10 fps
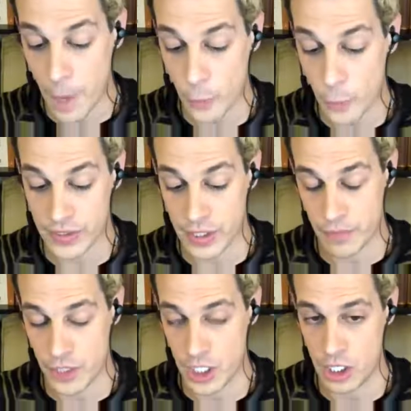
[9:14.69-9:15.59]
up with
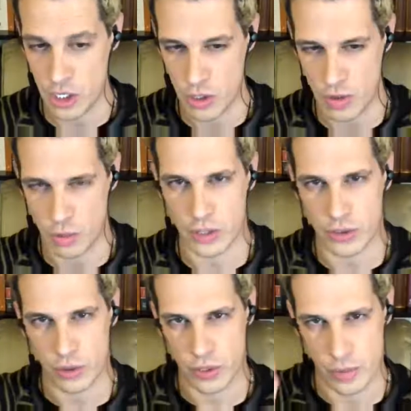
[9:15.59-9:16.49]
something new that I'll
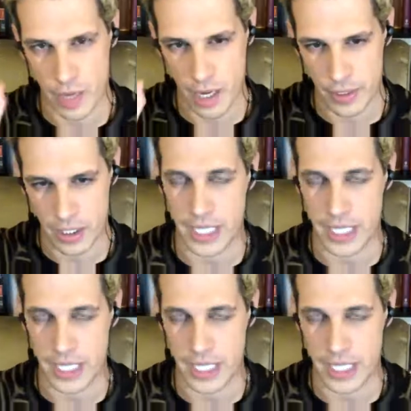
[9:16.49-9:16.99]
talk to you about a bit